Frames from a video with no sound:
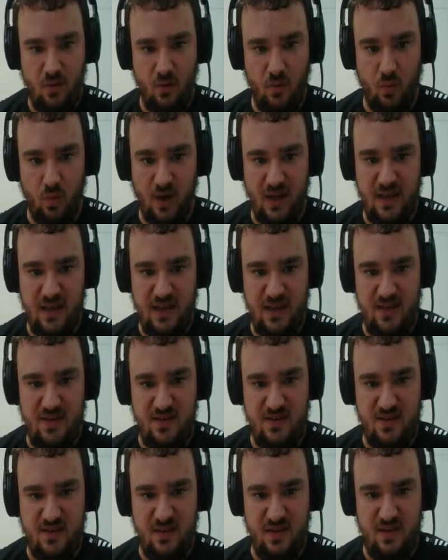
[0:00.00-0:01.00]
What
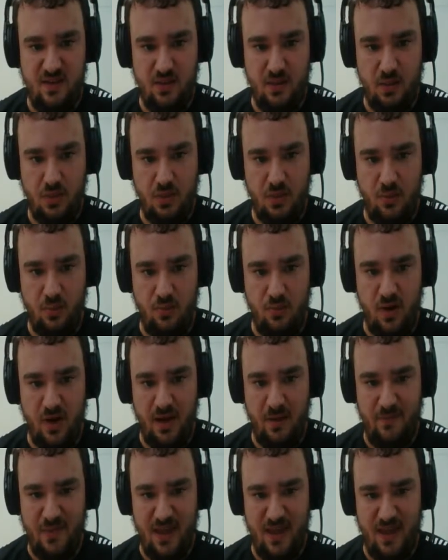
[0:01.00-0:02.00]
is this
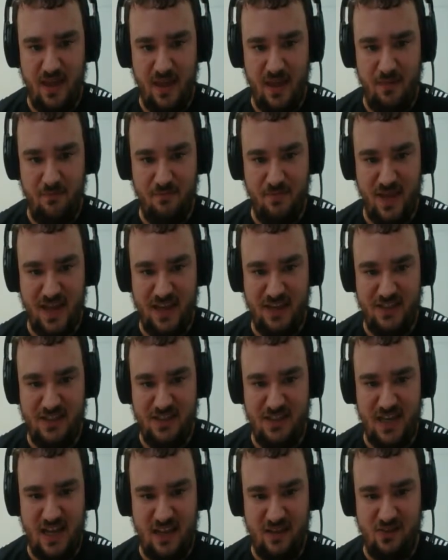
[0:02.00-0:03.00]
throbbing in my
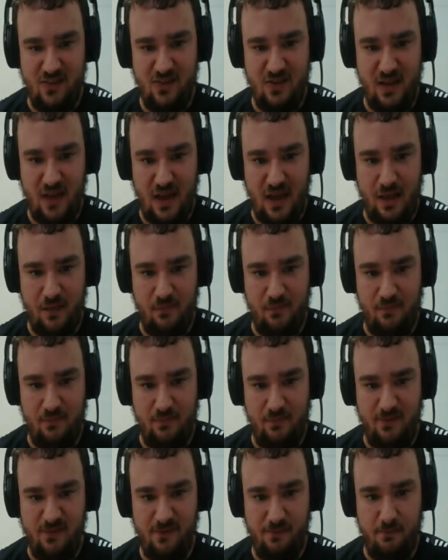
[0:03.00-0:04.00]
chest I've
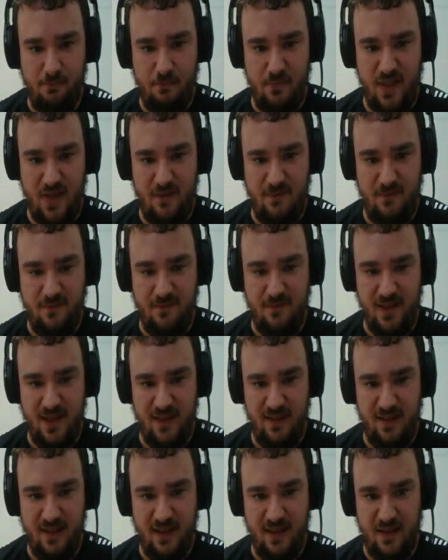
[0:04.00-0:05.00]
been
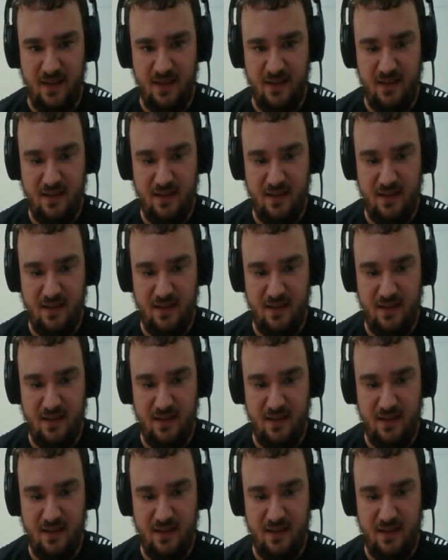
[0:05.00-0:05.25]
feeling?